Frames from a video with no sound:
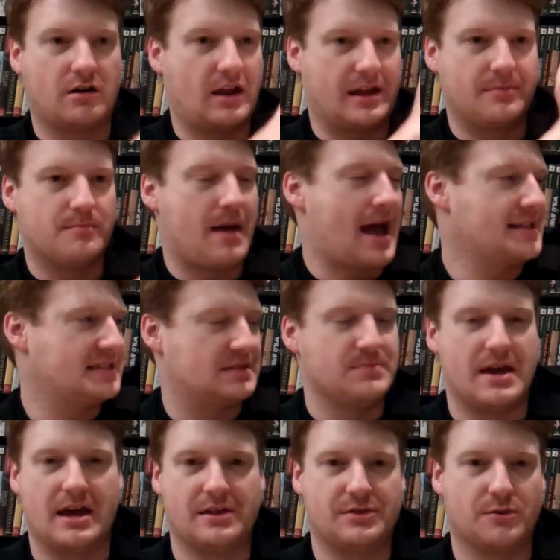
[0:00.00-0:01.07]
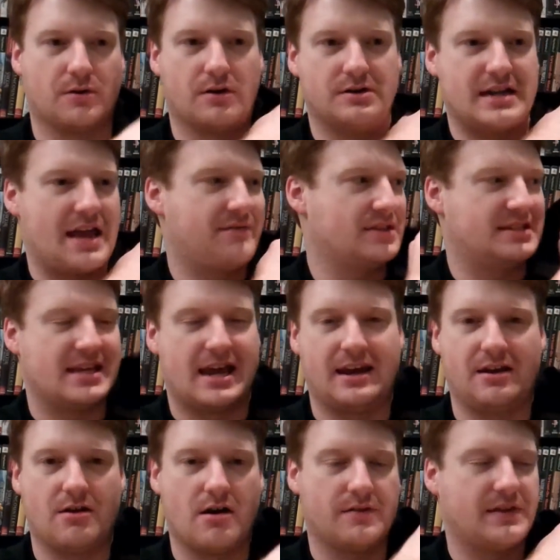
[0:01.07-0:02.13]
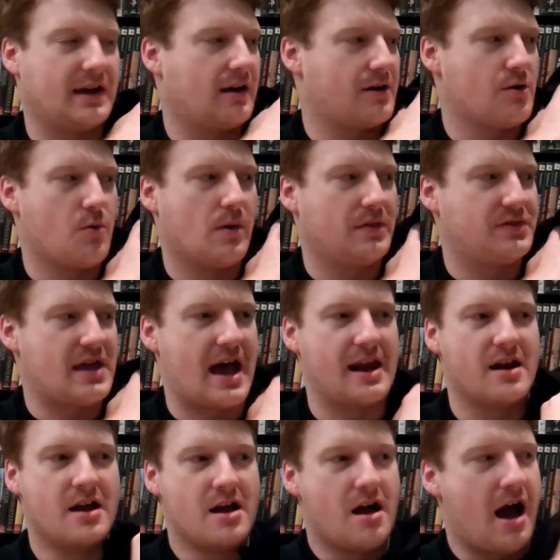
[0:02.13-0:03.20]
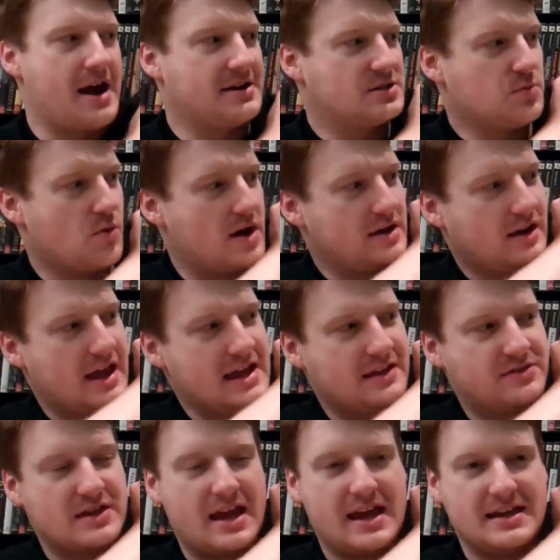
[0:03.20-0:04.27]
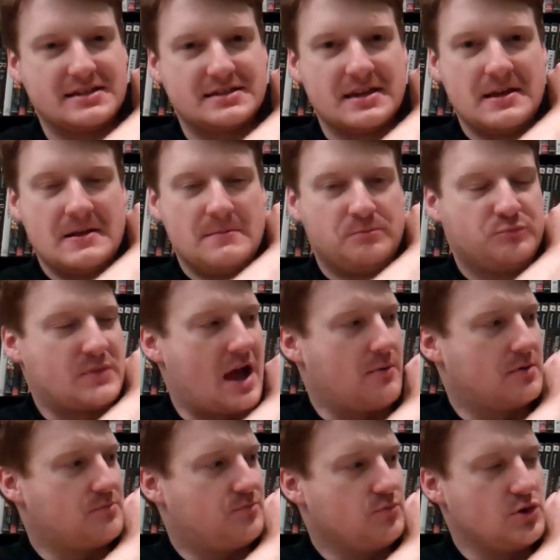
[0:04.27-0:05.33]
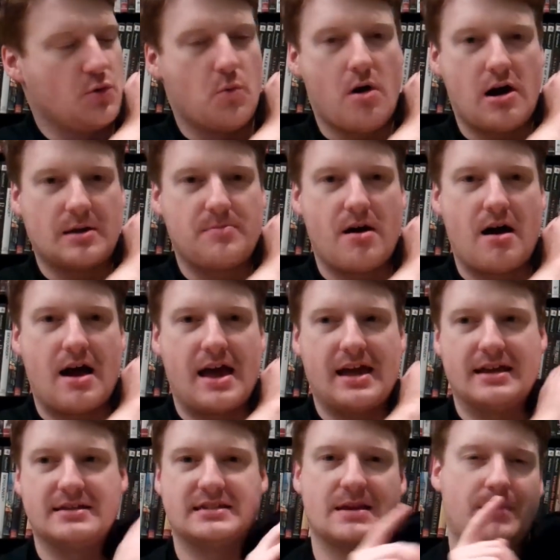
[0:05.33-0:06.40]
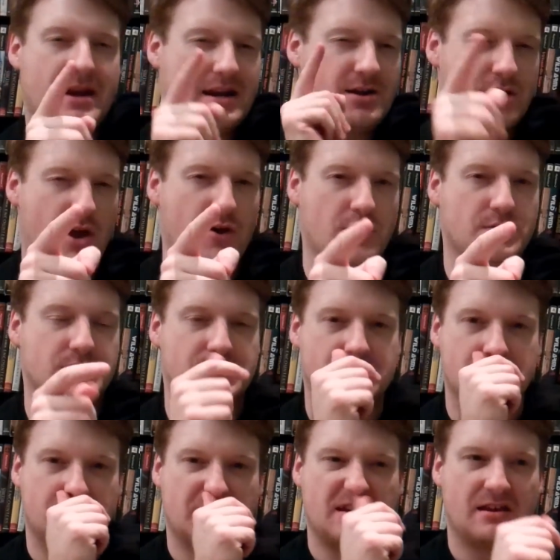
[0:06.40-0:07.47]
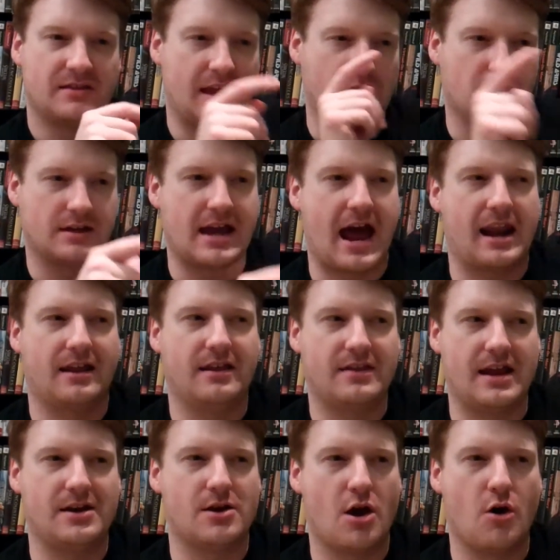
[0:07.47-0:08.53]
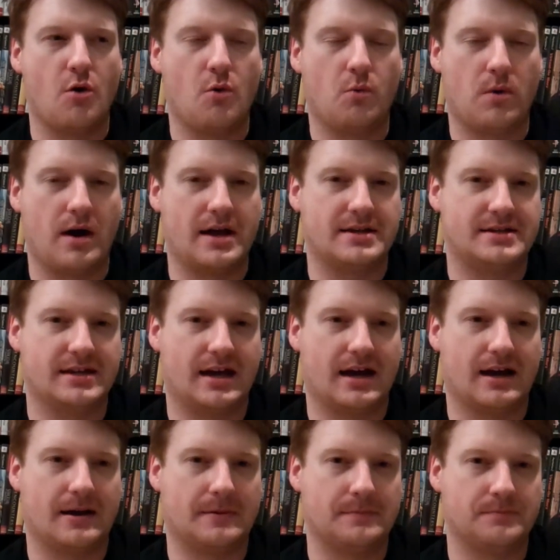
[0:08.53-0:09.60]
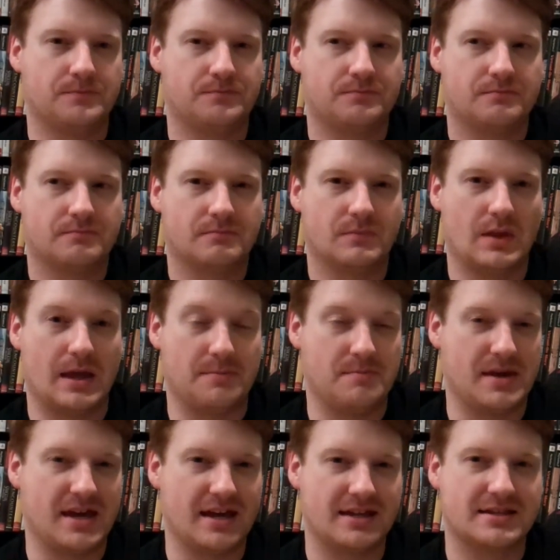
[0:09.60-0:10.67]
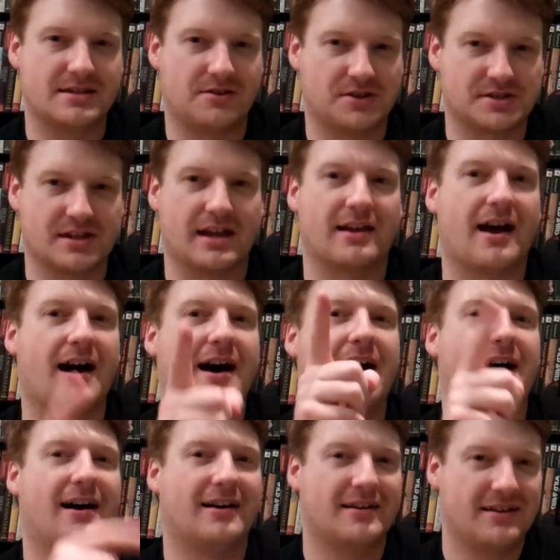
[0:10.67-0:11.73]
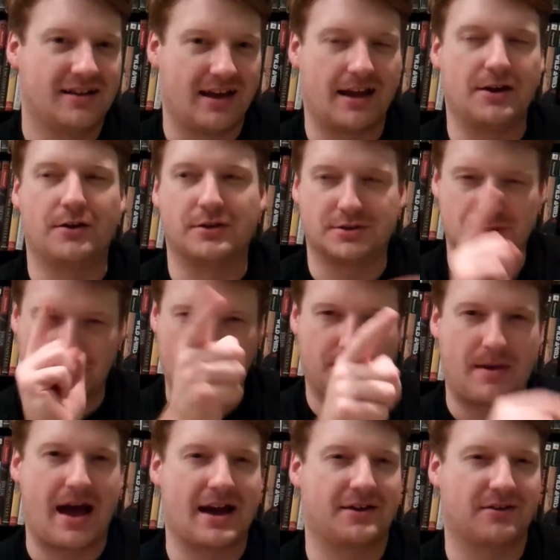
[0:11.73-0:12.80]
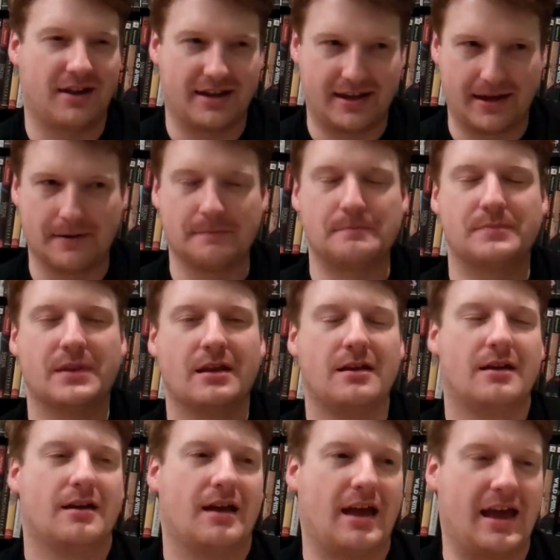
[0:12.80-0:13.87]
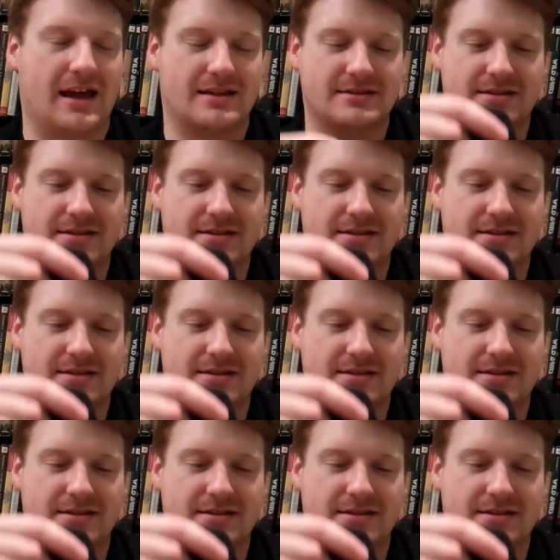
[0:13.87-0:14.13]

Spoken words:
like Matt Smith or David Tennant on there. I don't want that. I just want like things that when you walk by and somebody knows, they look at it and they know what it means, and they're just like, ah, and you're just looking back and you're like, yep. And